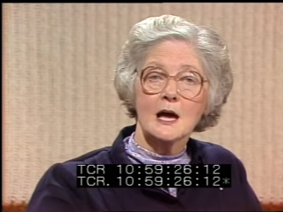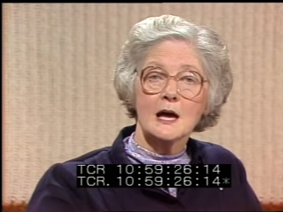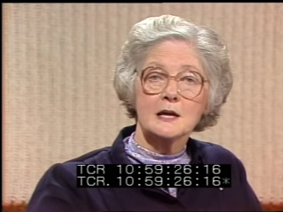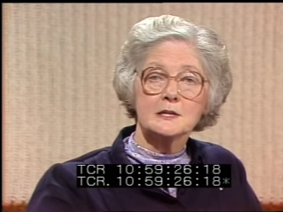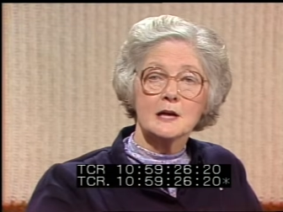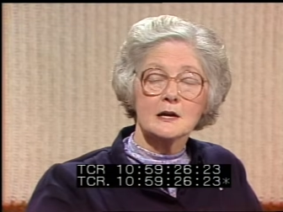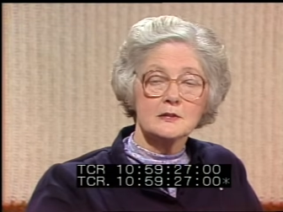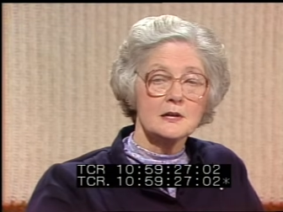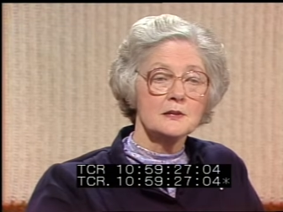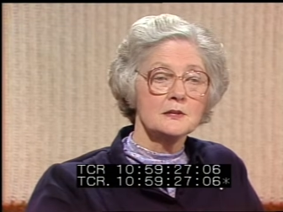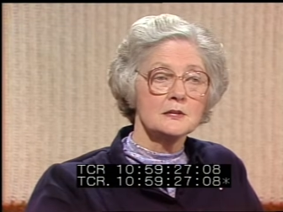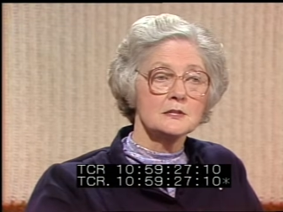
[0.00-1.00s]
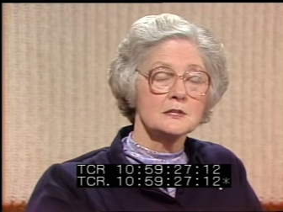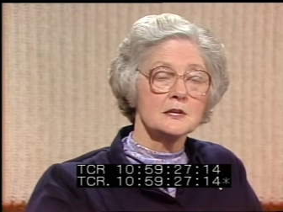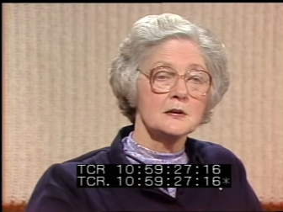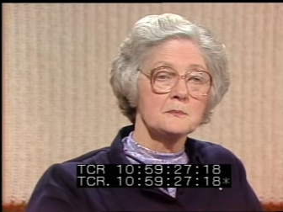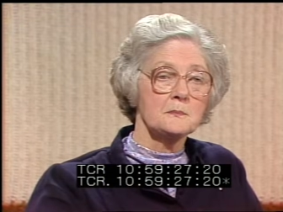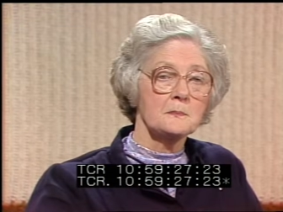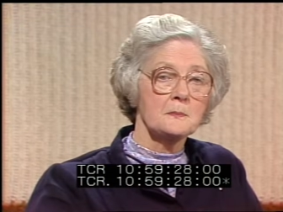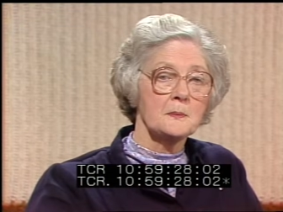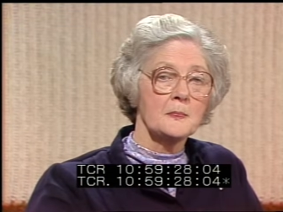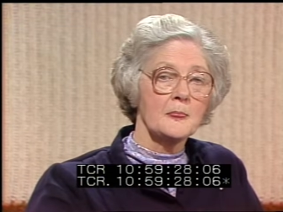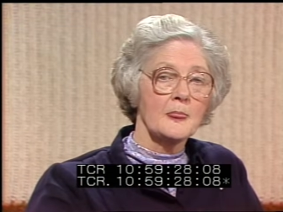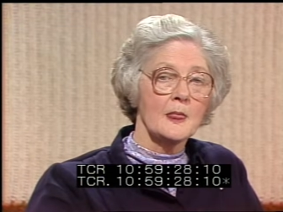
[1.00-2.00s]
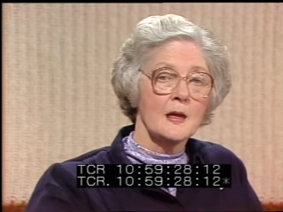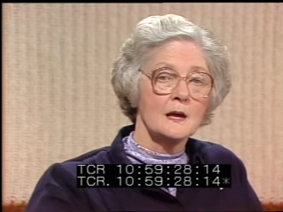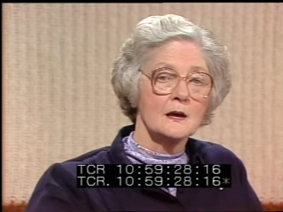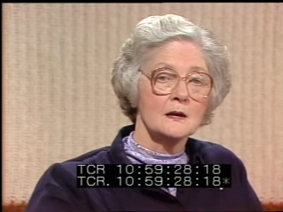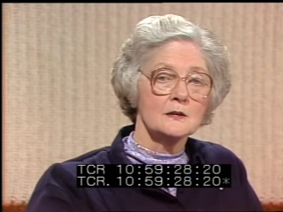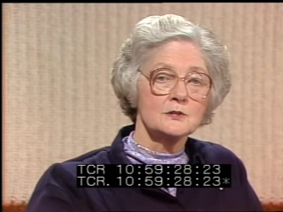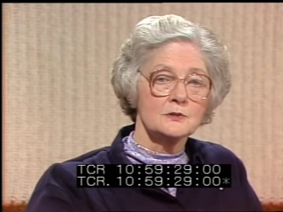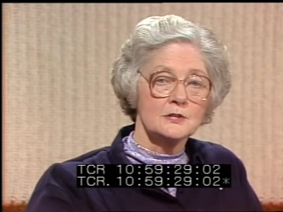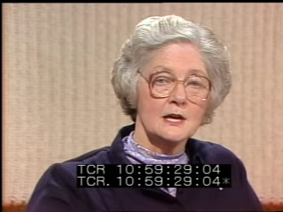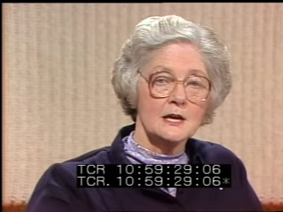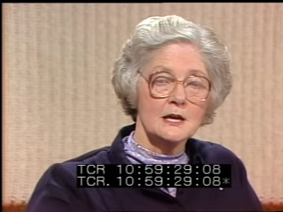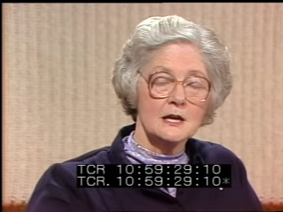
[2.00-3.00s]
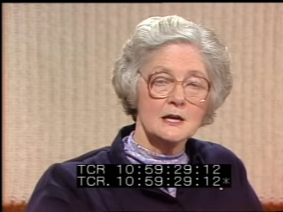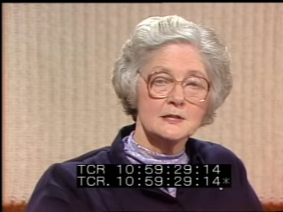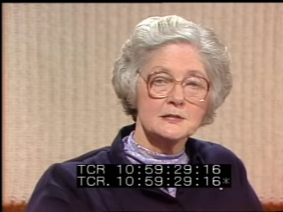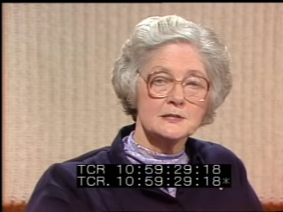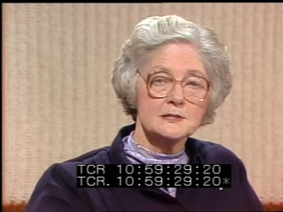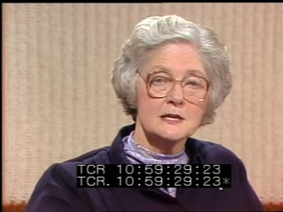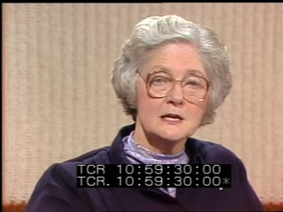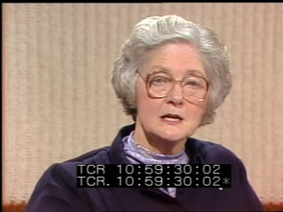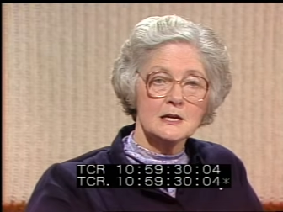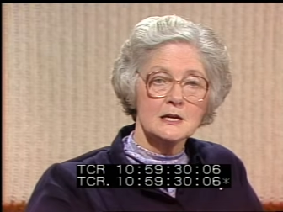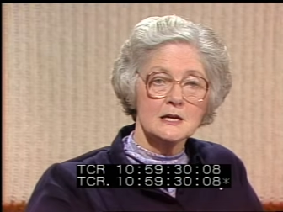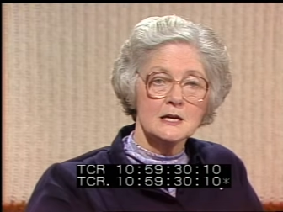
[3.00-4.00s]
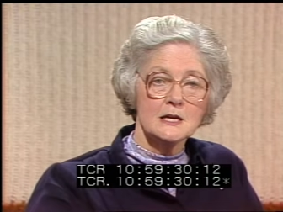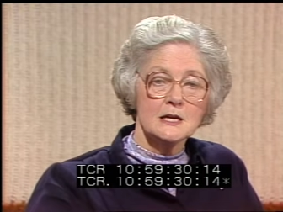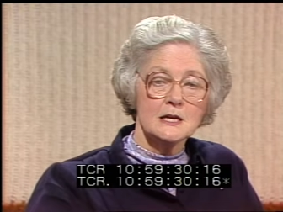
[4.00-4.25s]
And I think that today it's the